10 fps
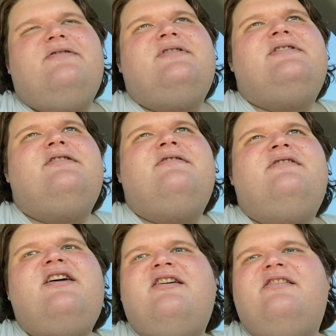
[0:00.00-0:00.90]
So
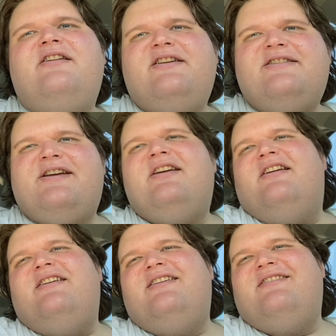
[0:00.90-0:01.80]
knock that shit
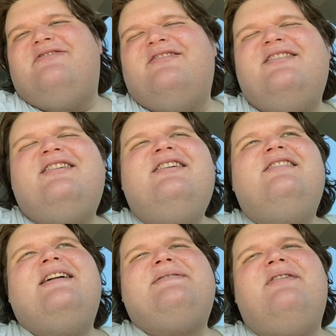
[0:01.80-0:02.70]
off.
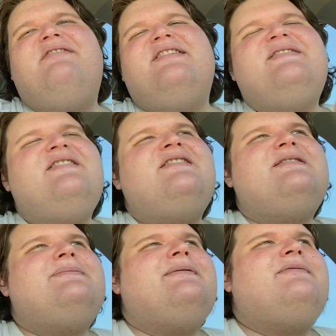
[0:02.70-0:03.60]
That's what I want to say to
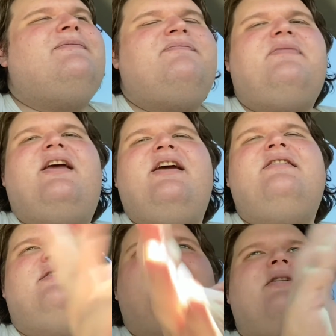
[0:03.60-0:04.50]
these people.
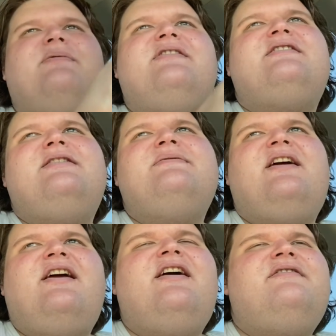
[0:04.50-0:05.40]
And a couple of times
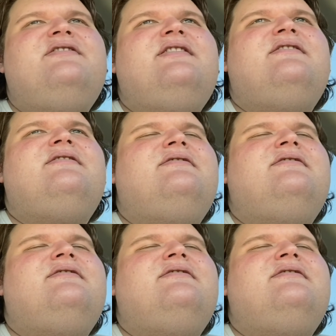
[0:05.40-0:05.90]
I have said